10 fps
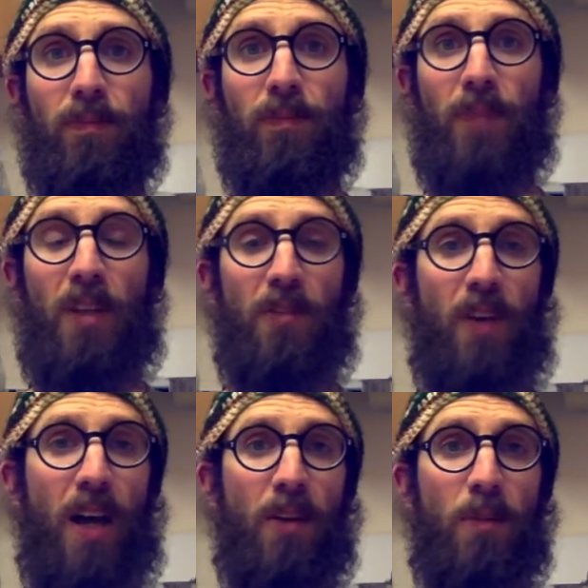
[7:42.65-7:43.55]

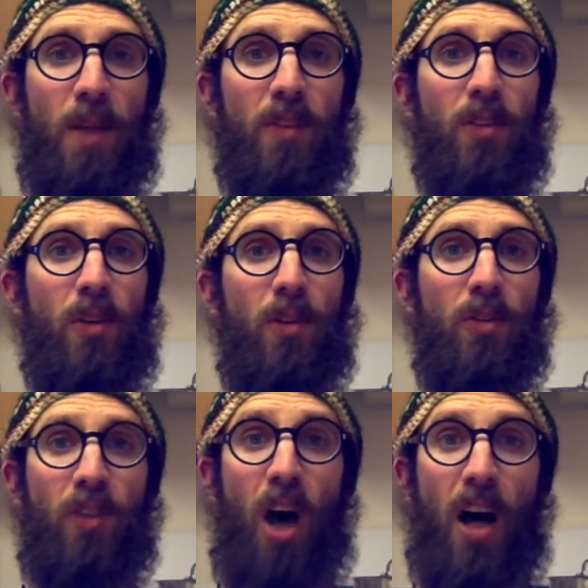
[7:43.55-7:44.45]
environmental
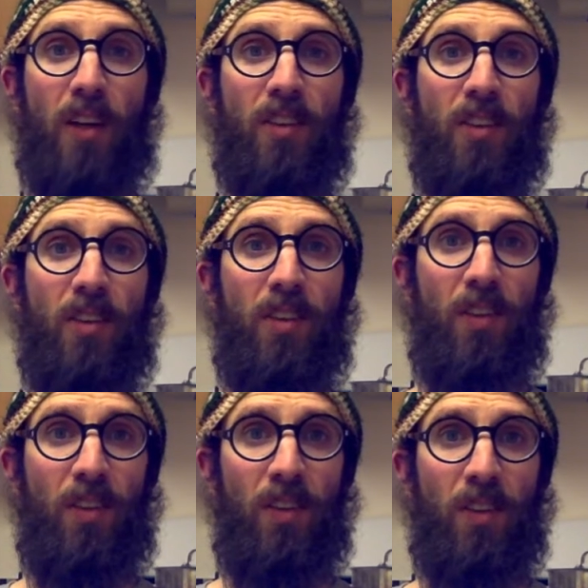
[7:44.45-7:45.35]

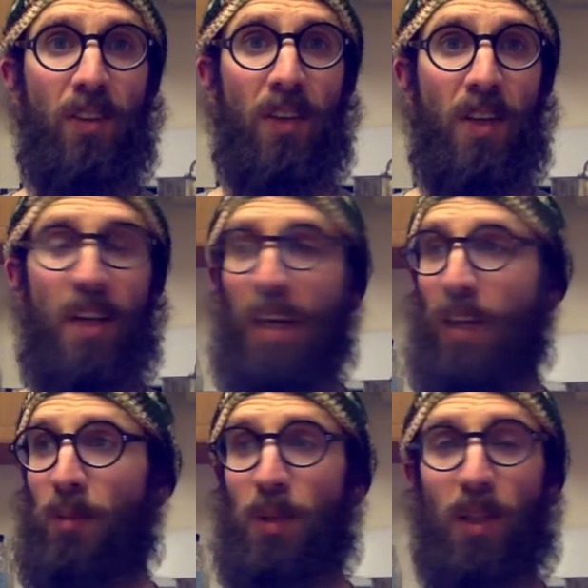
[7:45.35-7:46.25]
toxins. It
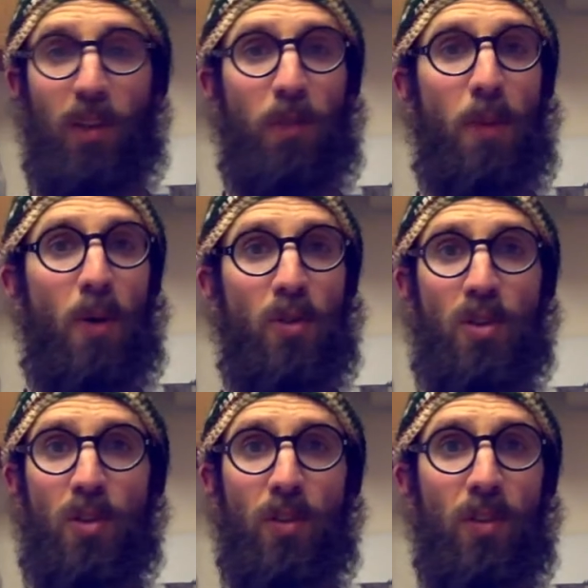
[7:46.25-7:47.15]
could be
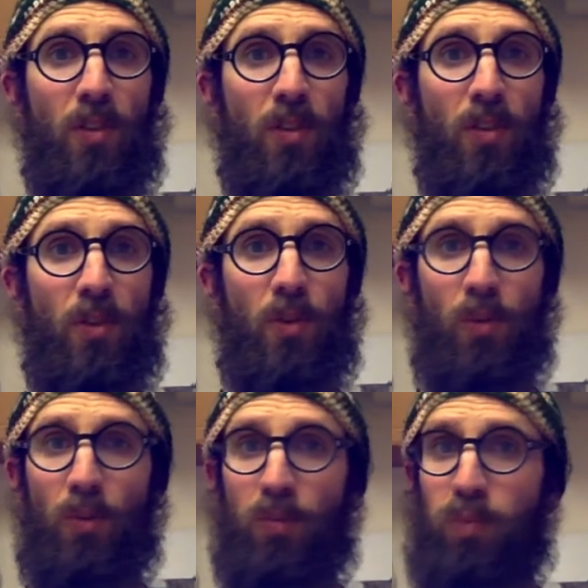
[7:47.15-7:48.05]
exposures
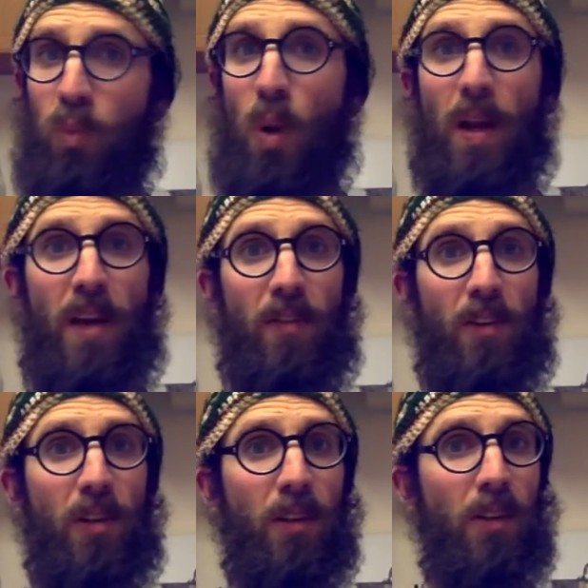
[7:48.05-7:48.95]
to
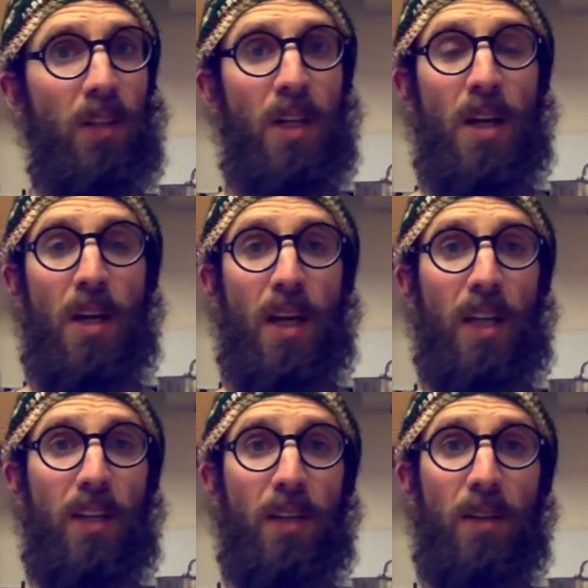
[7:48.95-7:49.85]
whatever.
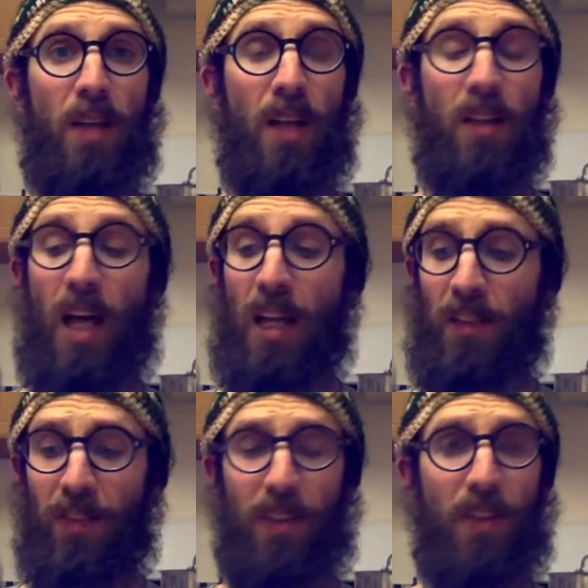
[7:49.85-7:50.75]
A lot
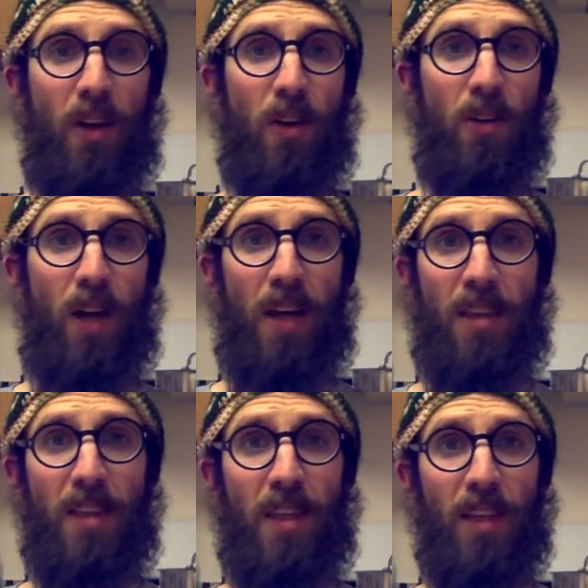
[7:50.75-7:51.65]
of it, though, I
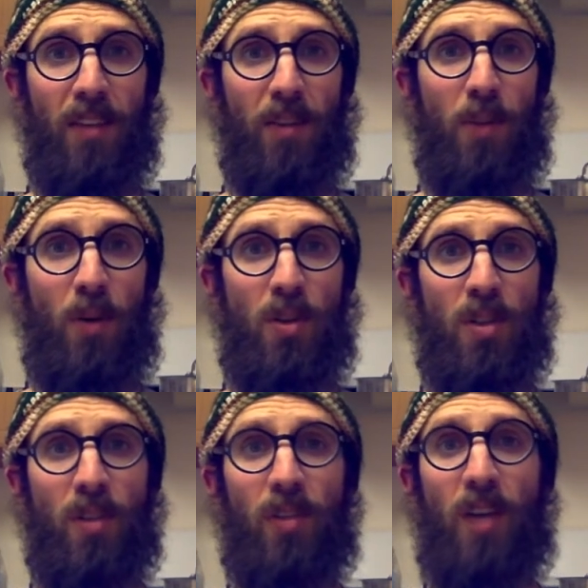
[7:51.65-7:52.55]
think, is
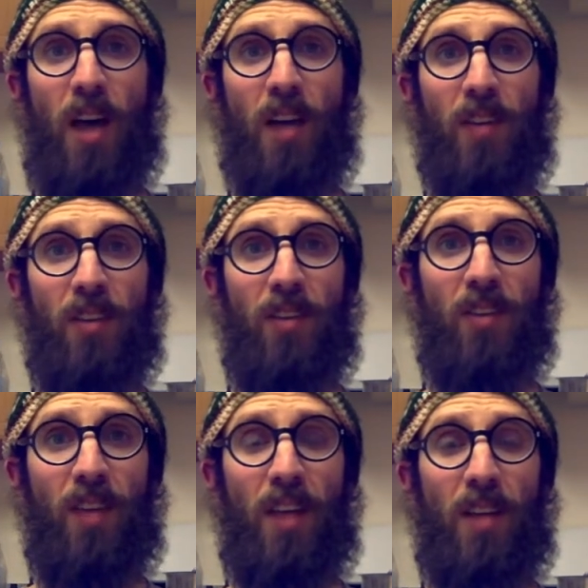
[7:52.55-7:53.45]
emotional toxins
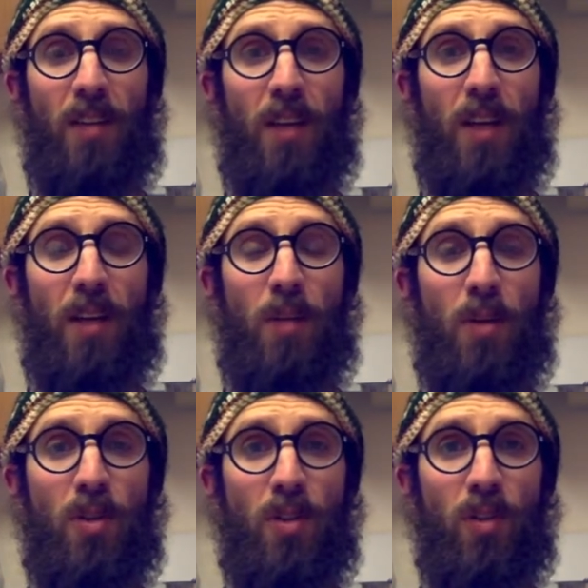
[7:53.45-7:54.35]
and
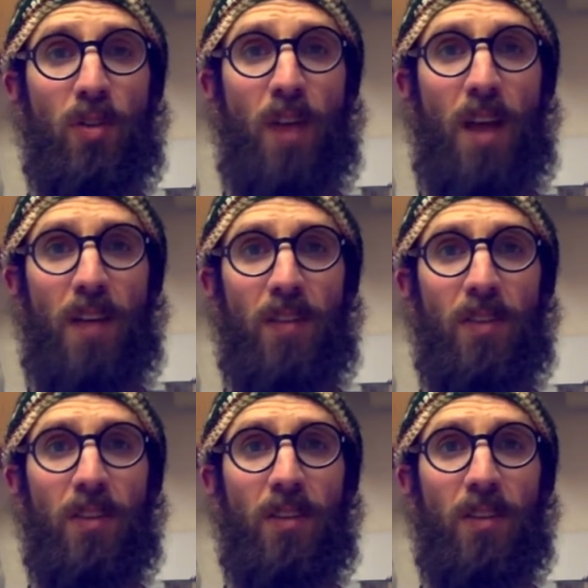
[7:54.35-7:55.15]
emotional stress.